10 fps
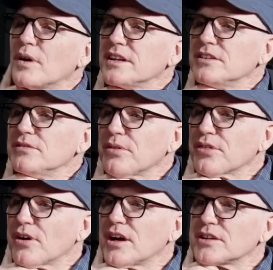you
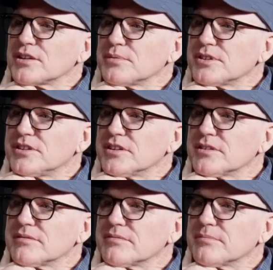thought you would
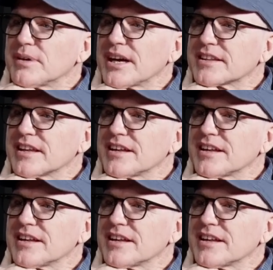do back then?